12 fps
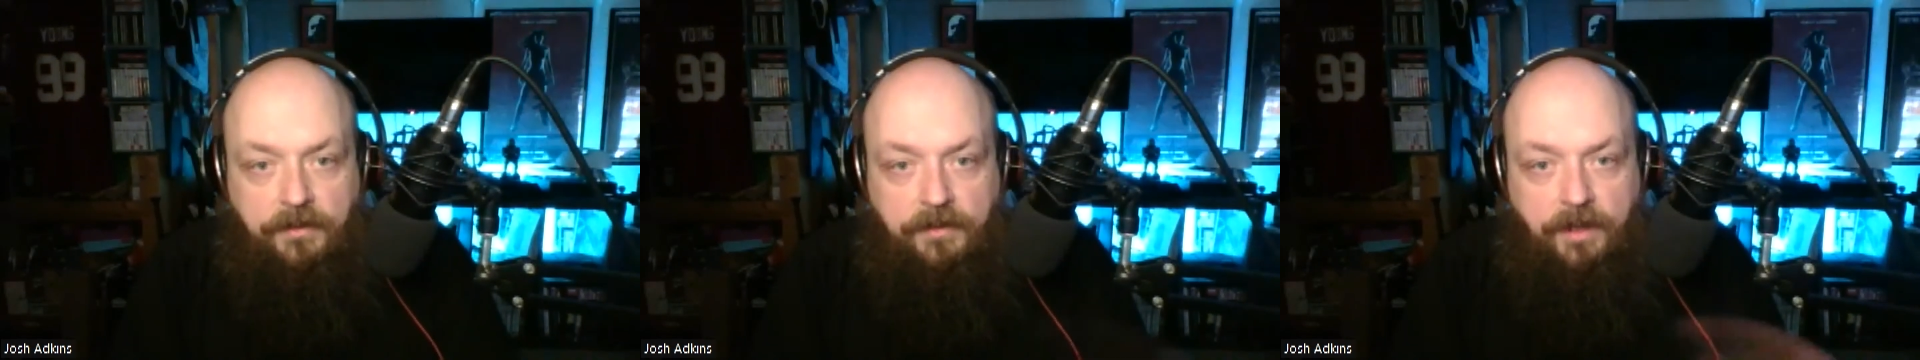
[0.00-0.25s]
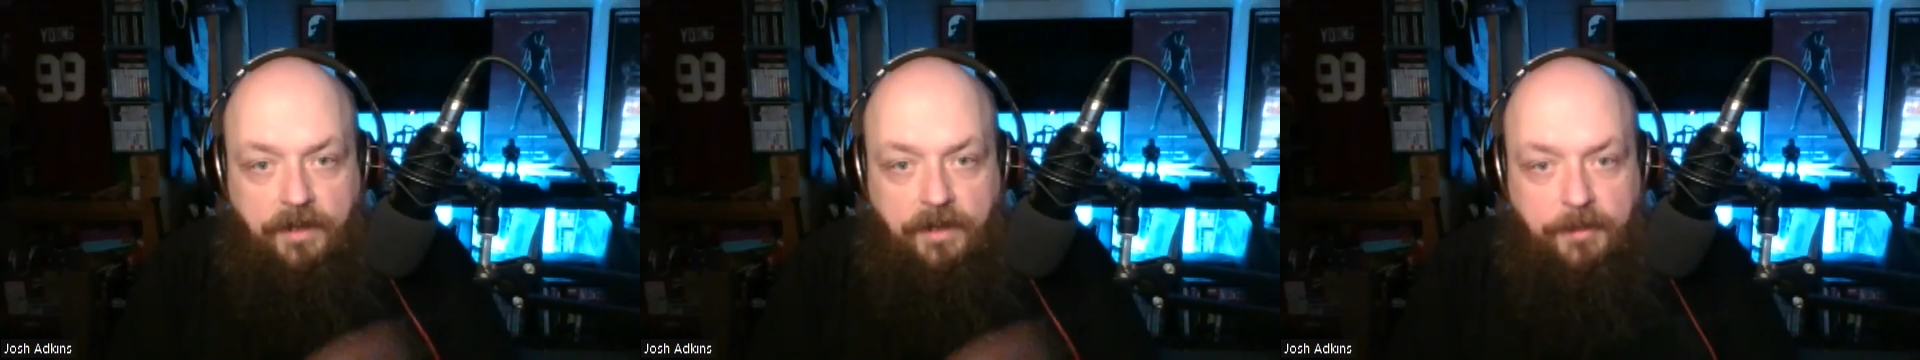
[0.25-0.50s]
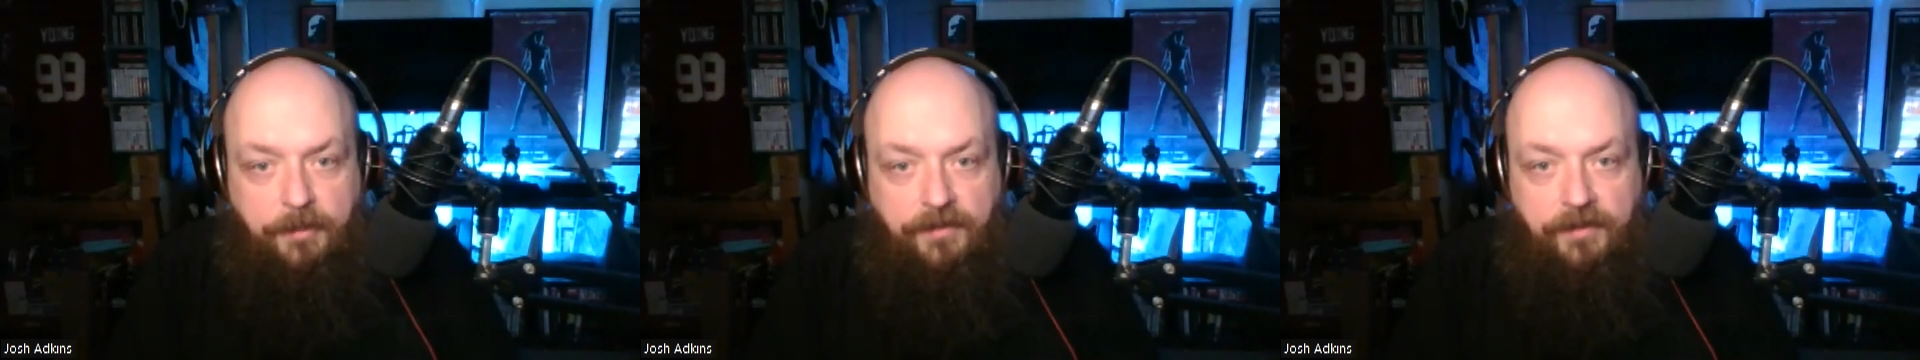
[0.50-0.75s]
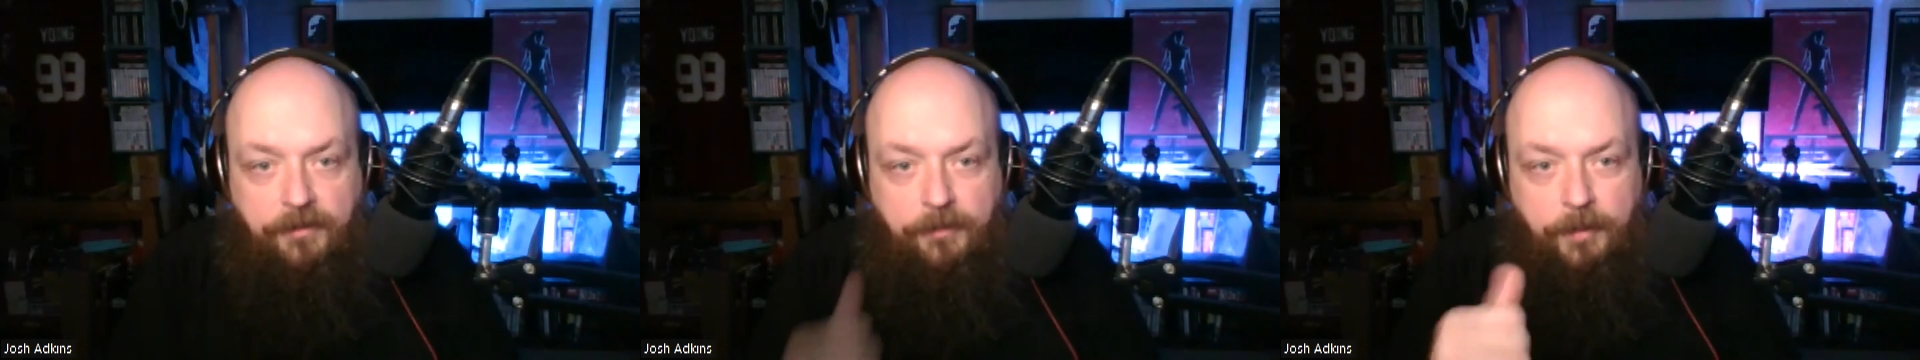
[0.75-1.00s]
Donnie,
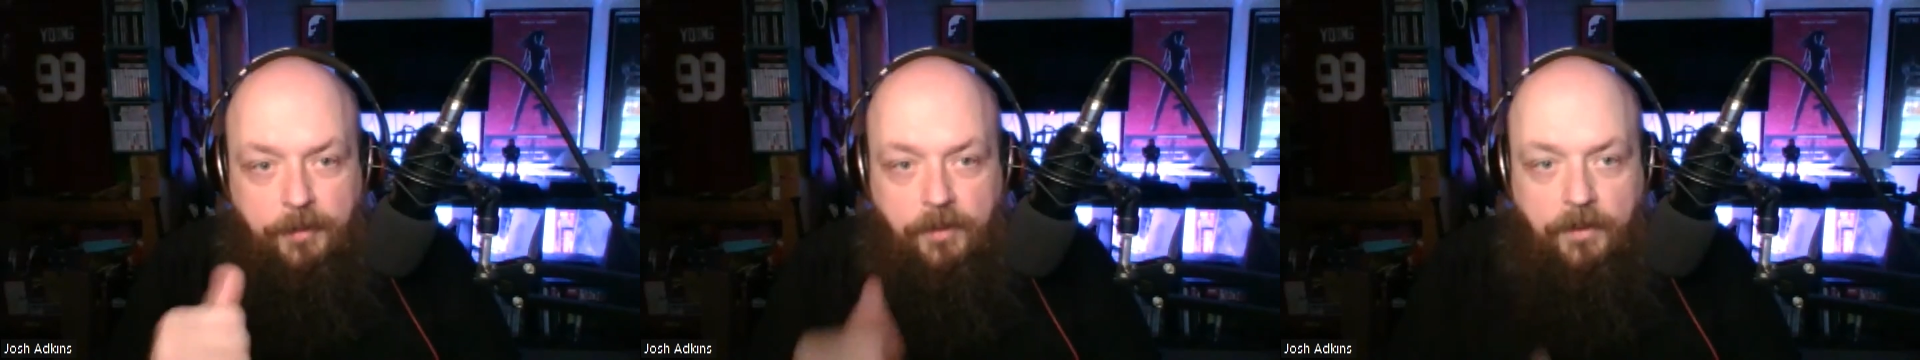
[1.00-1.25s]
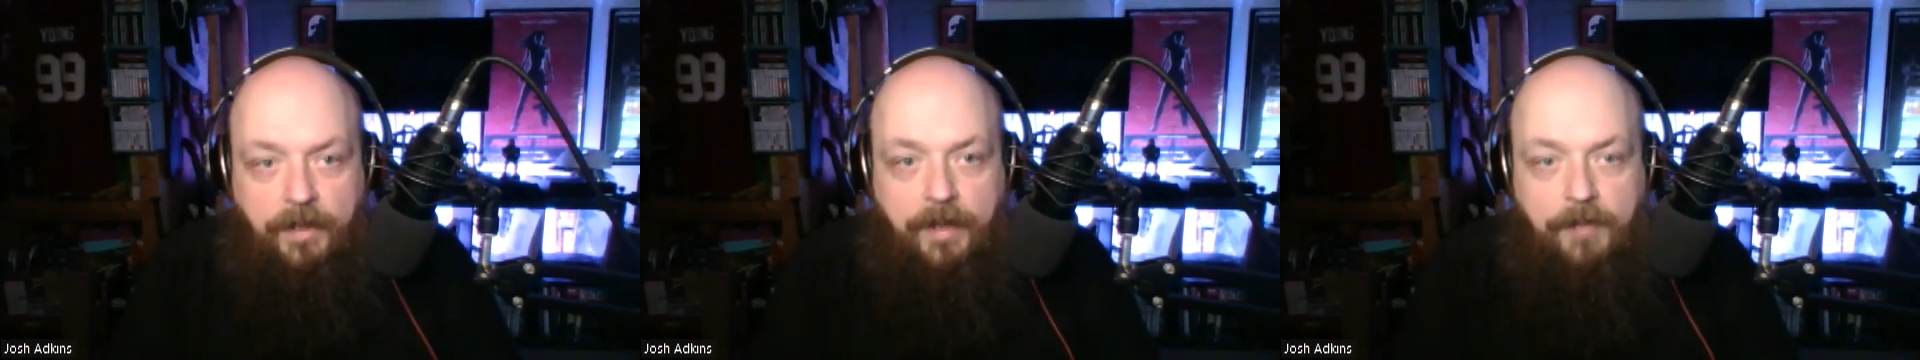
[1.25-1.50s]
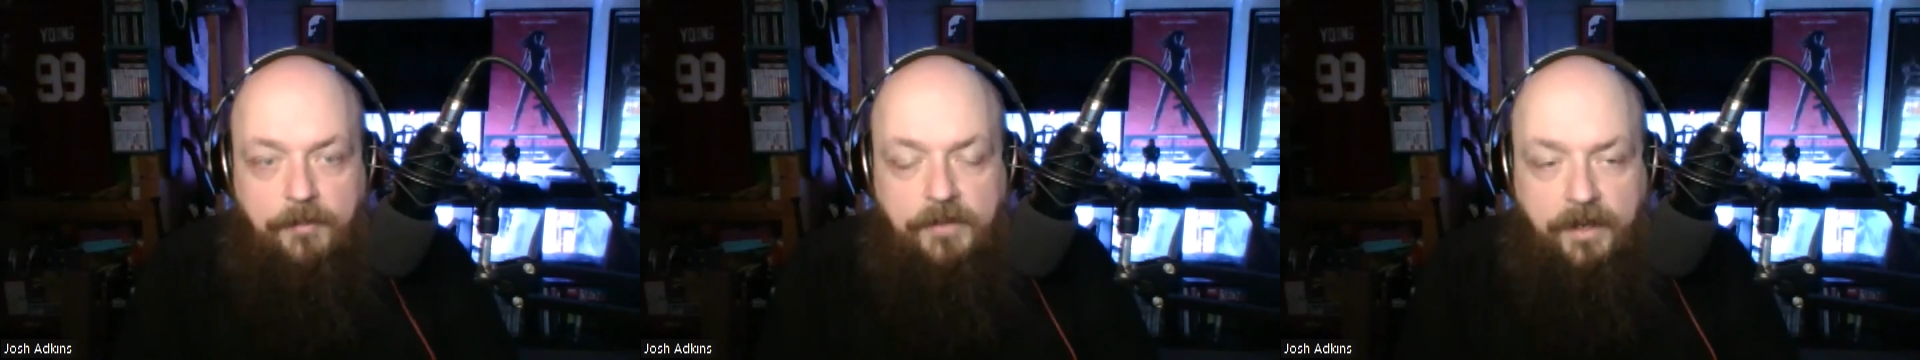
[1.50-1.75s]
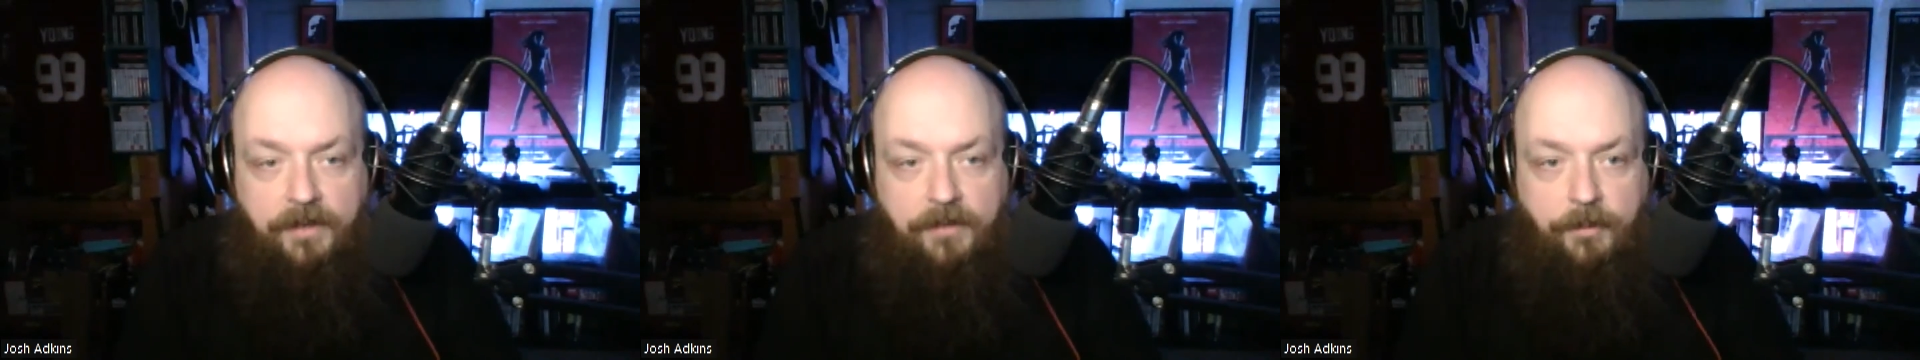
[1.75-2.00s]
Professor Smoke, I'm
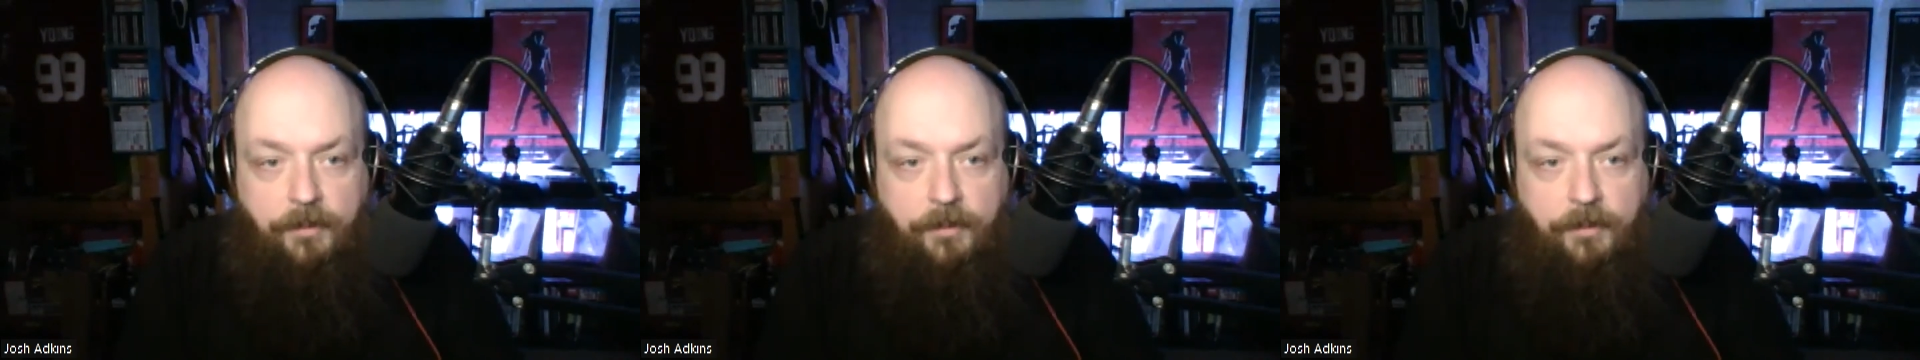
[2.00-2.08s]
Josh.